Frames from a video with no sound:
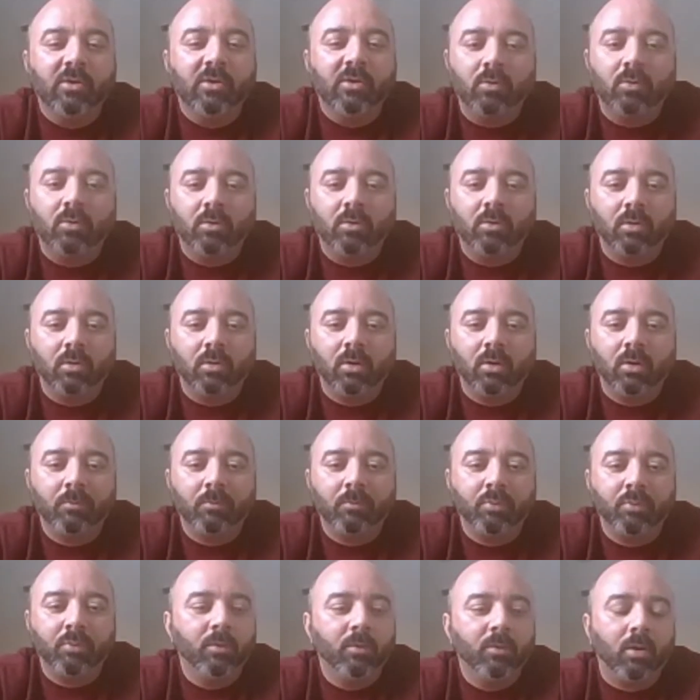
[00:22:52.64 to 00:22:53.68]
or
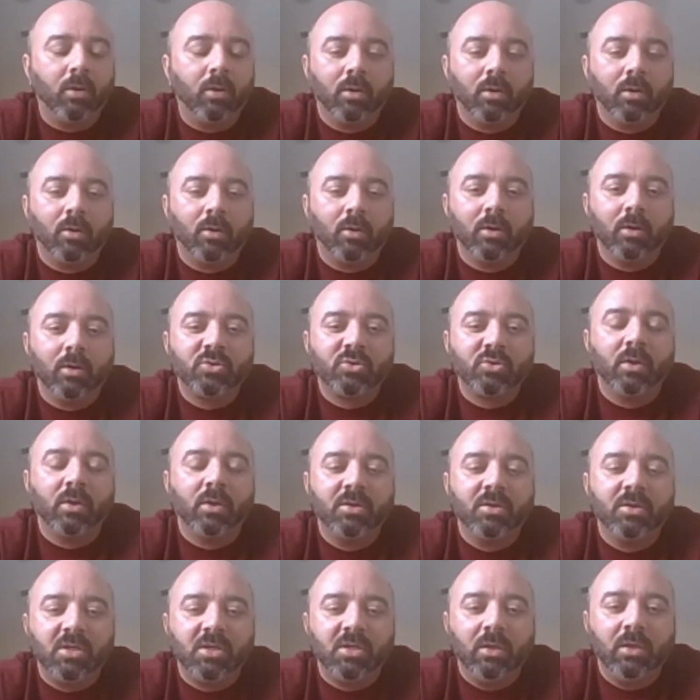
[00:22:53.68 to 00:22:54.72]
a
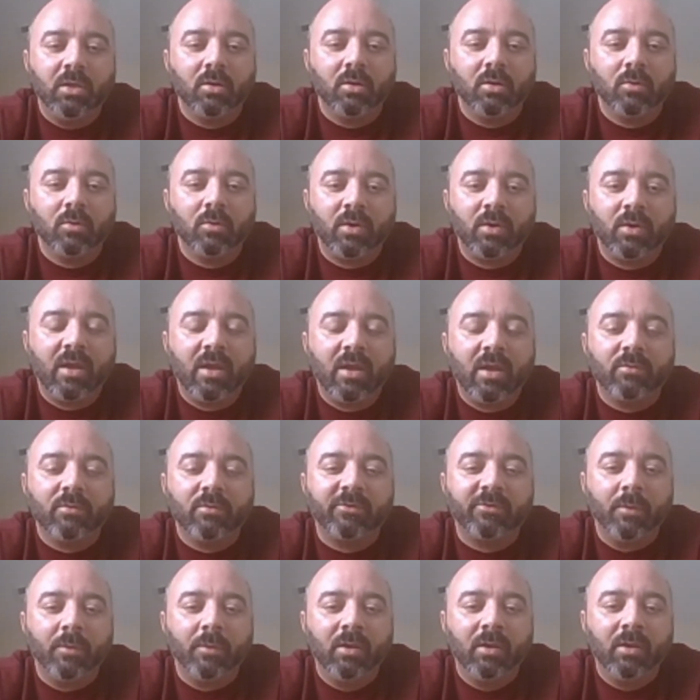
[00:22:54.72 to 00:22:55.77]
trilogy or whatever.
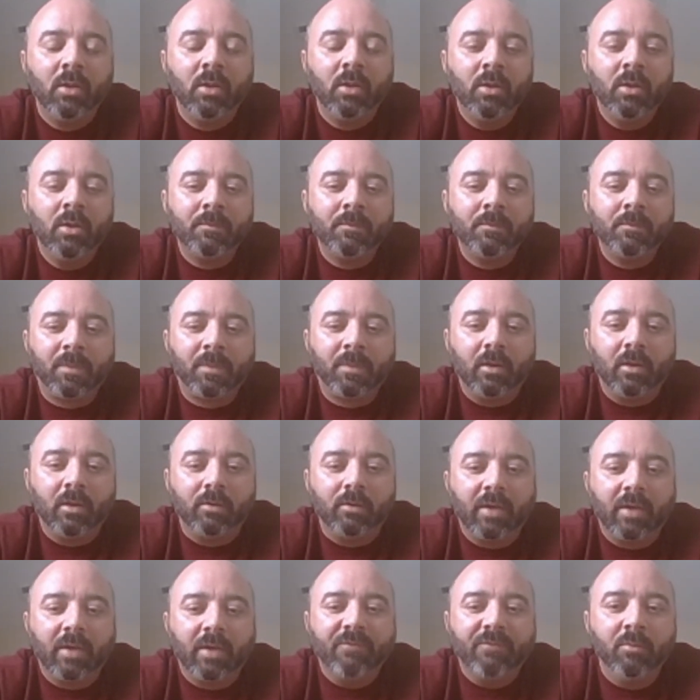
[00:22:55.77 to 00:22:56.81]
So, I mean, you know,
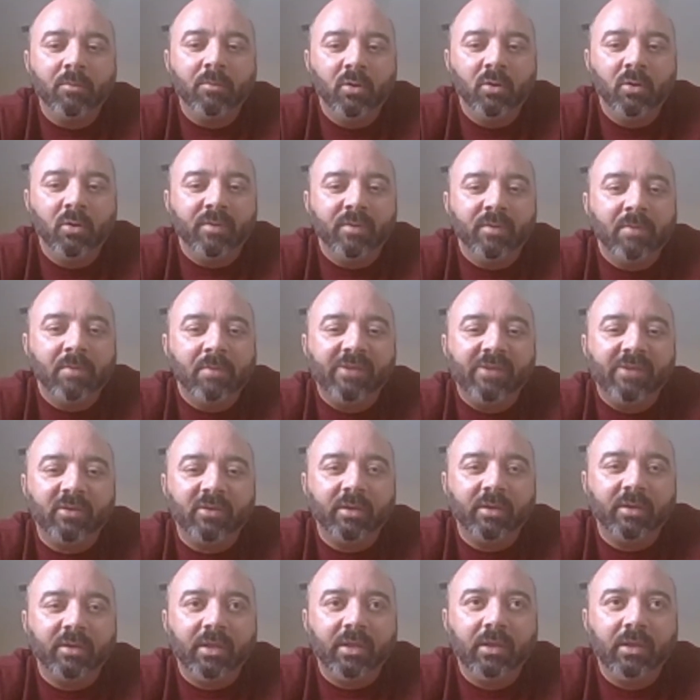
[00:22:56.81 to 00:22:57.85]
every movie
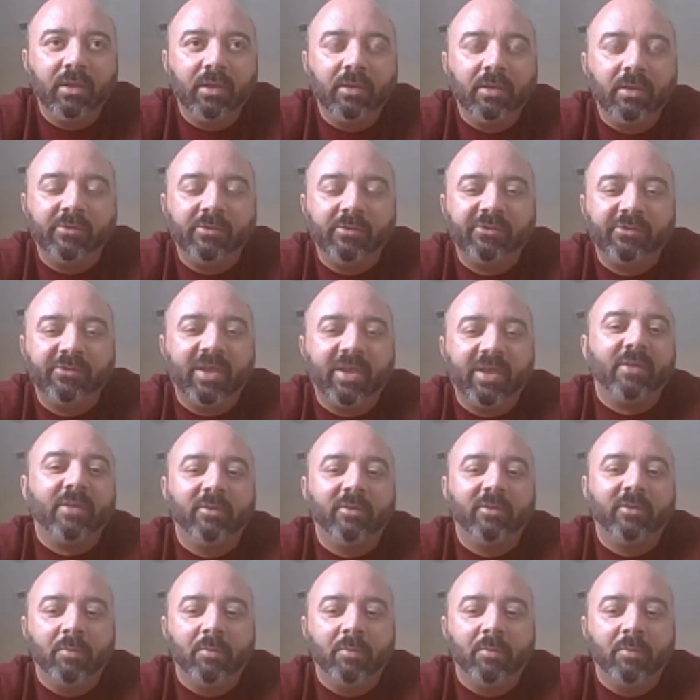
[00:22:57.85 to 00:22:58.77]
basically is set to